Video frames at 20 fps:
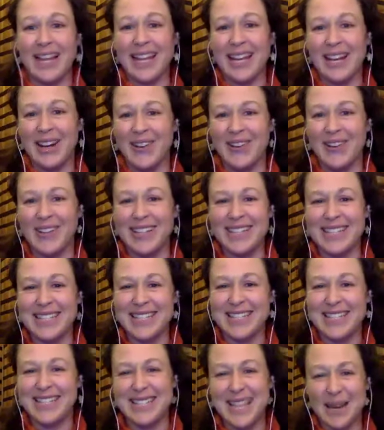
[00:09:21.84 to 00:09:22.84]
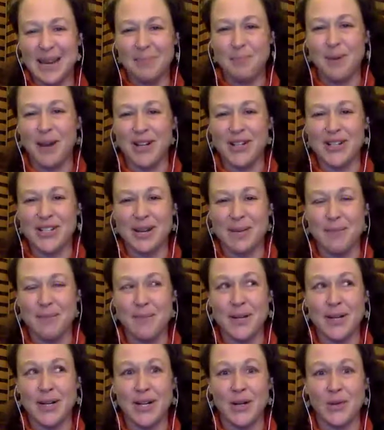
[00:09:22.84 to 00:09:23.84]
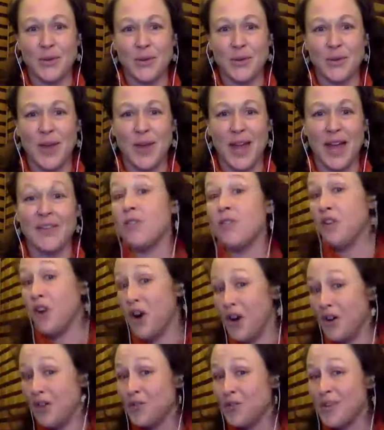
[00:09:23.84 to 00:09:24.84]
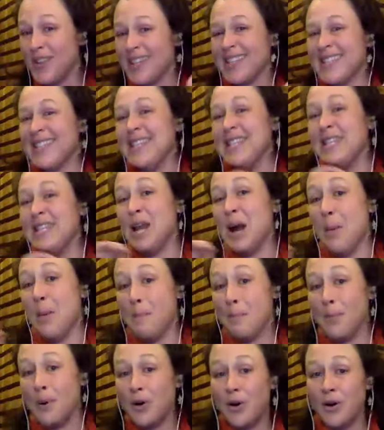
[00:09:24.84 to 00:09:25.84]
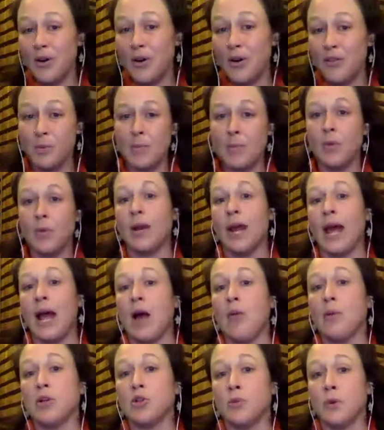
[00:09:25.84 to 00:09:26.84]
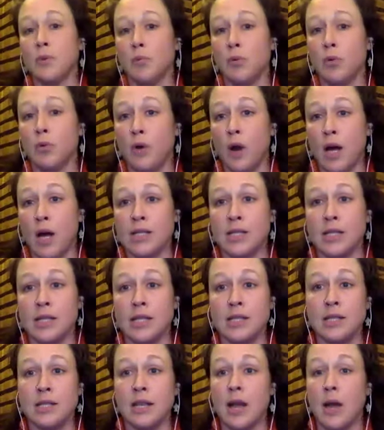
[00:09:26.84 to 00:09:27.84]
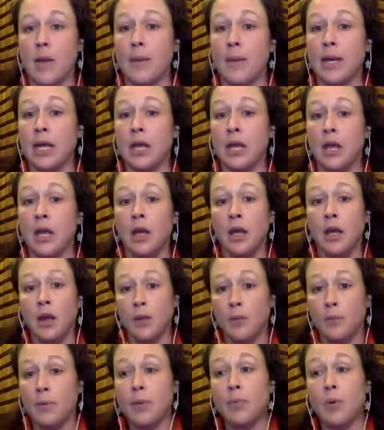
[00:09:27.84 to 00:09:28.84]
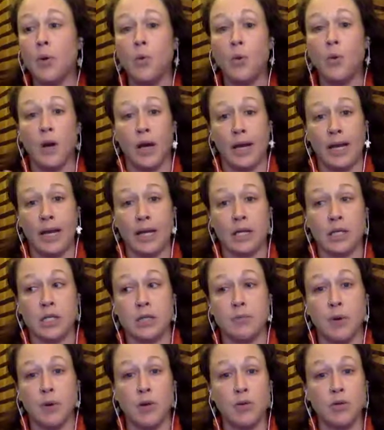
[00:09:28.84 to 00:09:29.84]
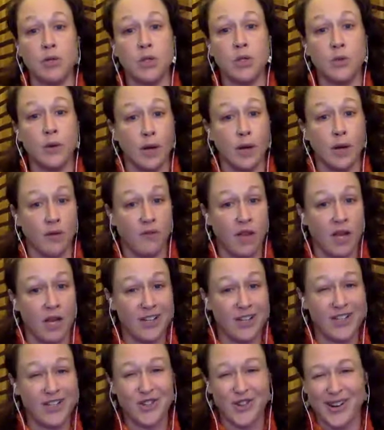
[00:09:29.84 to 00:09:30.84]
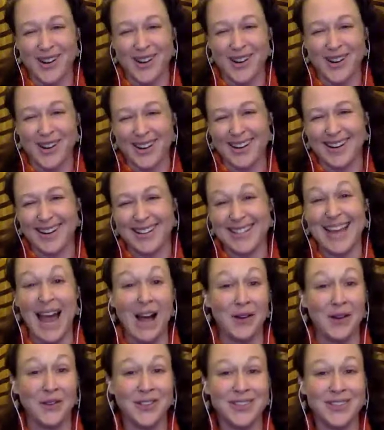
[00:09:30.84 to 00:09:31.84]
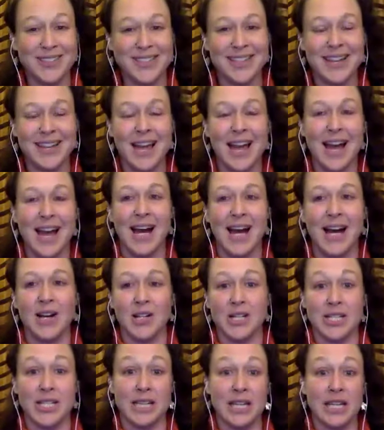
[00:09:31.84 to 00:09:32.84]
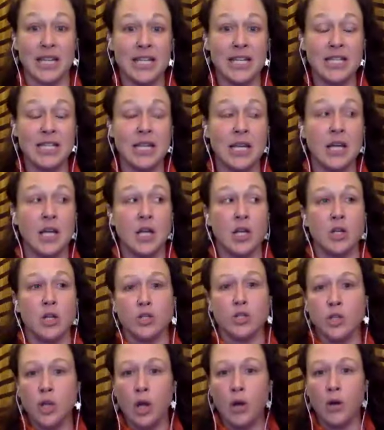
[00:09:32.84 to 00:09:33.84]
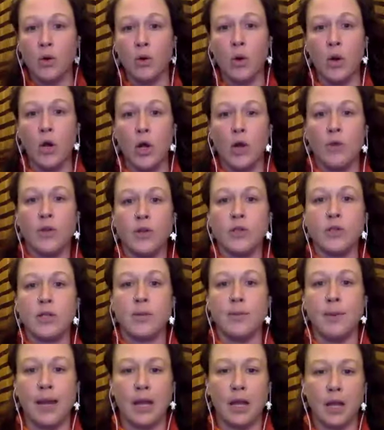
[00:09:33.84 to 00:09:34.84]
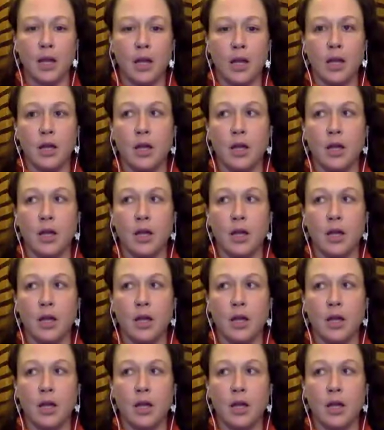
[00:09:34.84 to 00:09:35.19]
you know, Dunbar's number, we haven't evolved with this number of people and how much we process and how many people we're like exposed to in our village, our towns, our cities. So there's some like